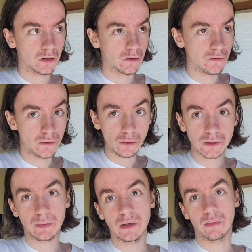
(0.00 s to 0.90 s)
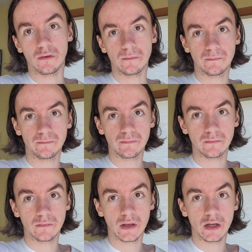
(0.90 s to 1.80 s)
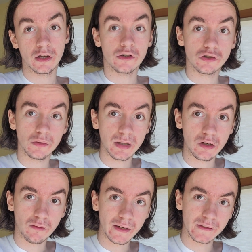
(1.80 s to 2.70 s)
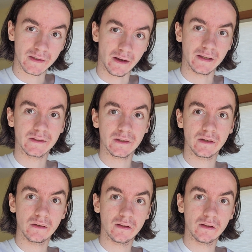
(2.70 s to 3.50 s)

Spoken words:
Those people should be criticized